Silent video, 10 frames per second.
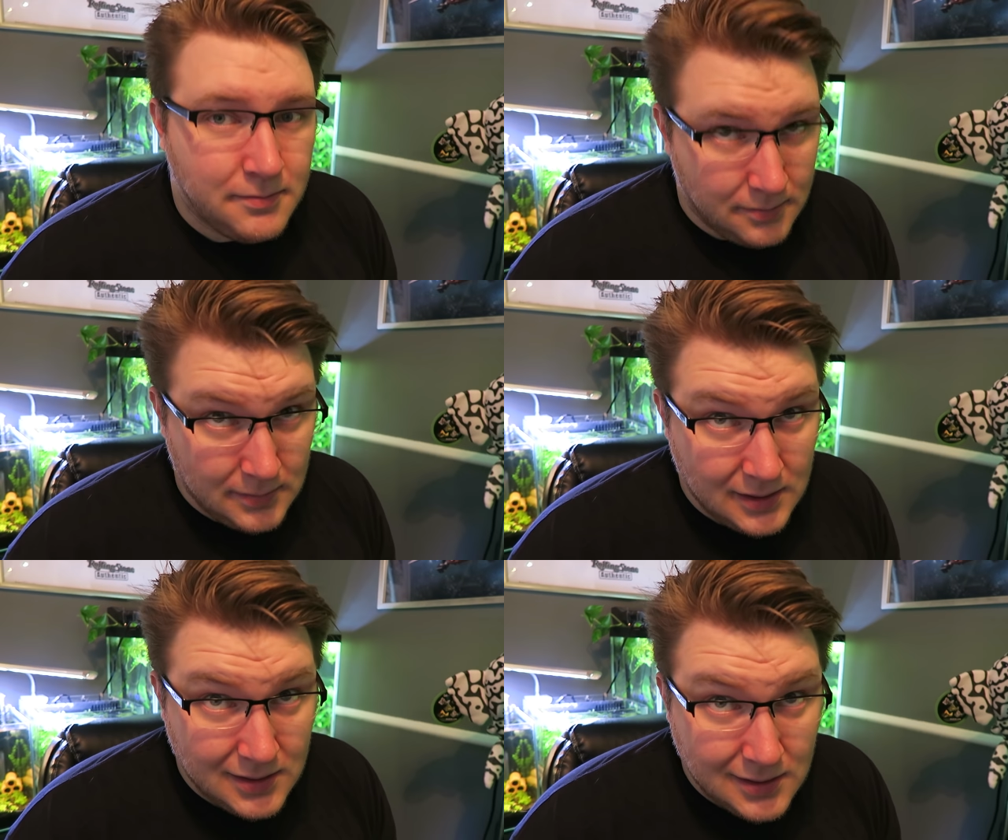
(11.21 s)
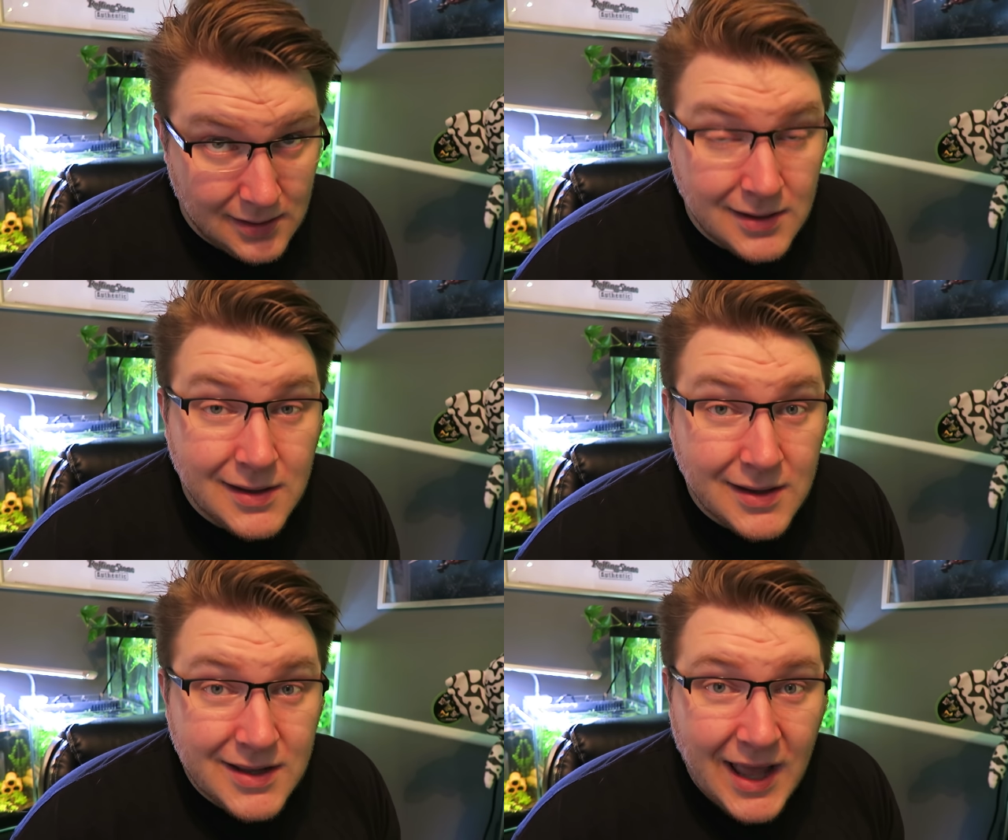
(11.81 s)
you.
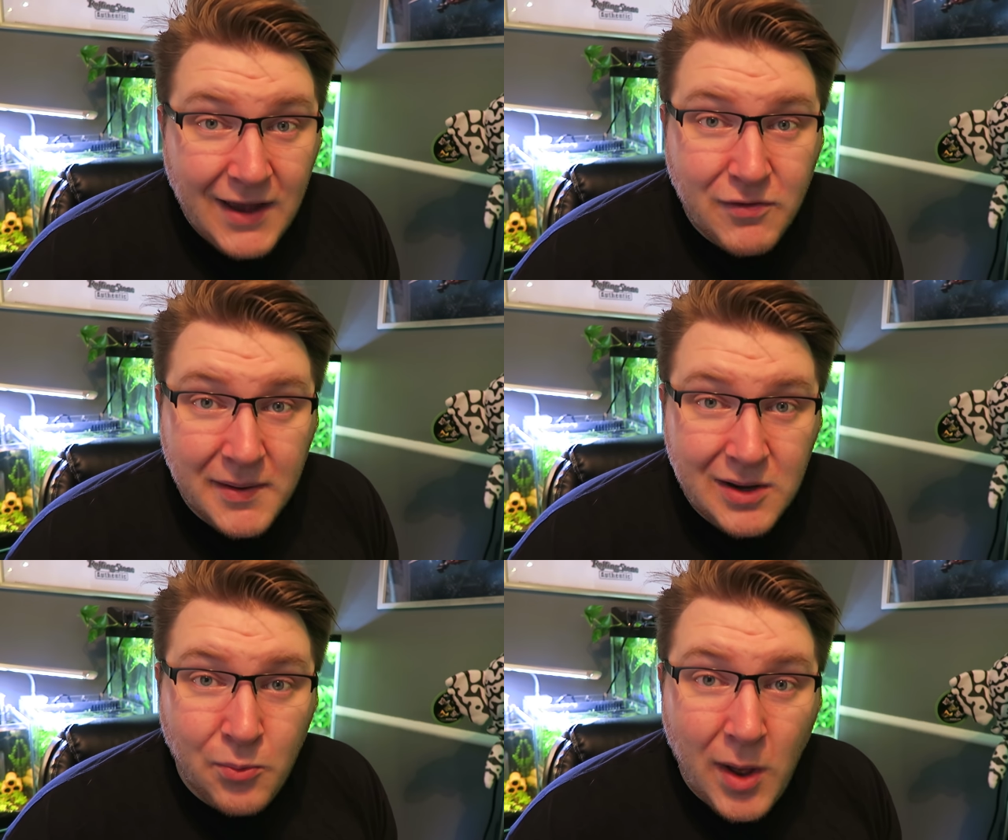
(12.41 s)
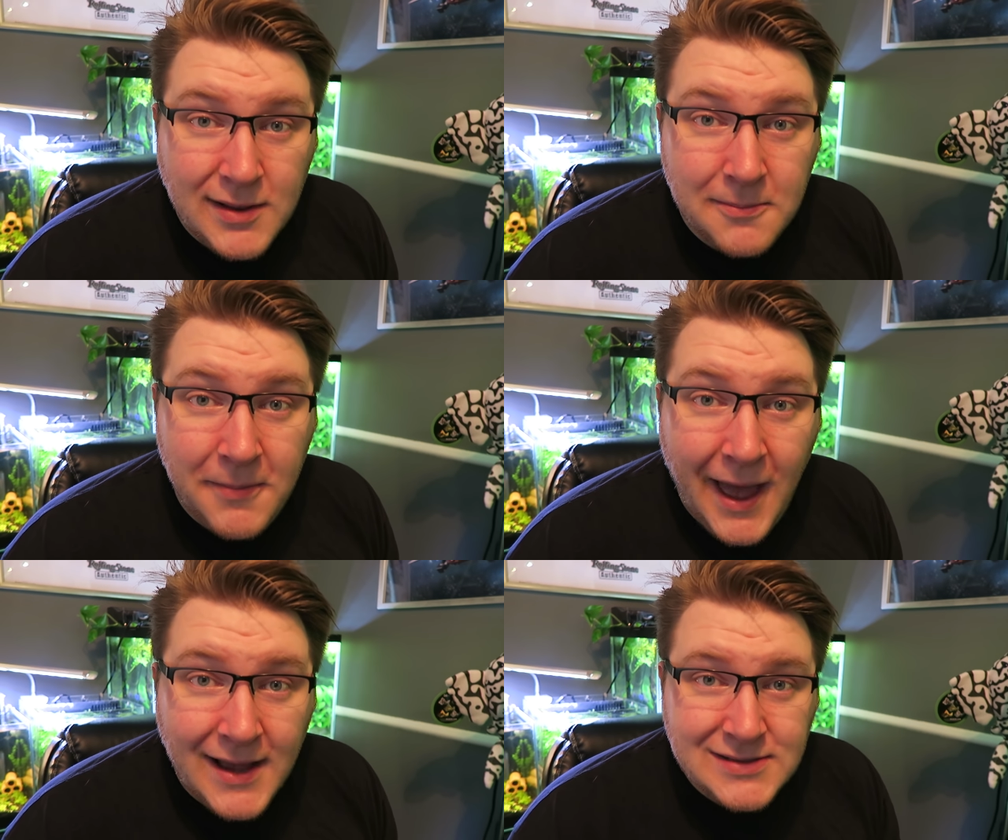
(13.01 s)
Hey everybody,
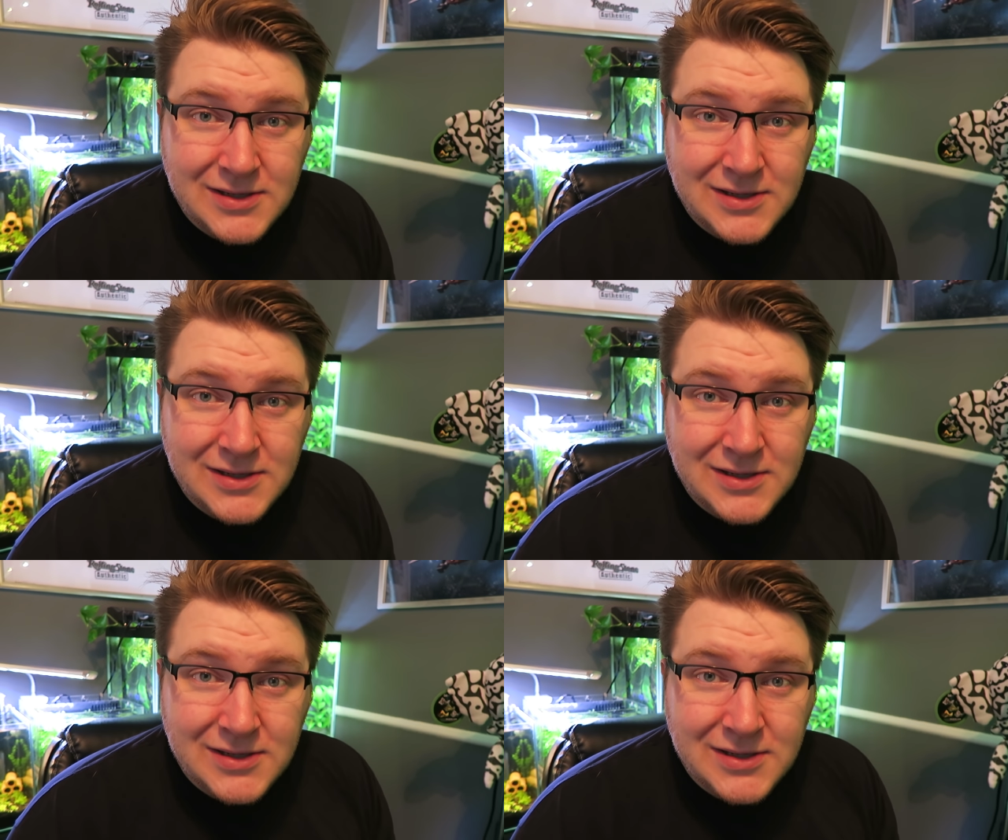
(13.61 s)
welcome back.